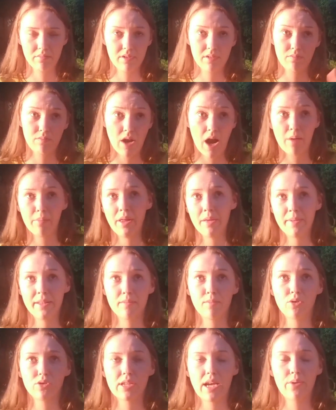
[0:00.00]
not blaming the
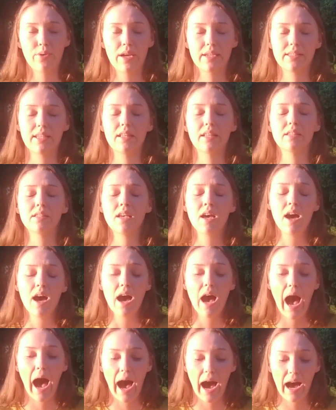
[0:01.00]
Most High when I say this.
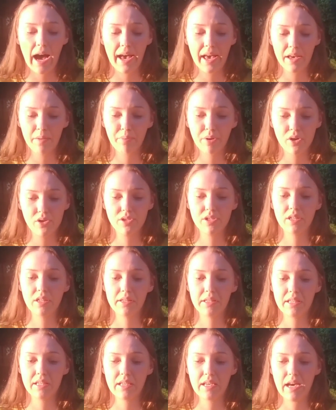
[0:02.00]
I
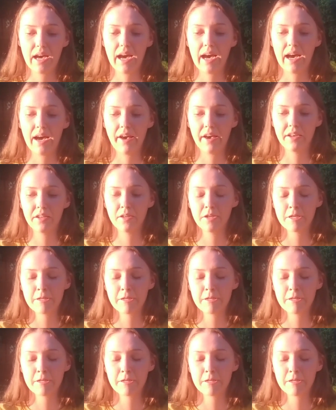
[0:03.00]
personally had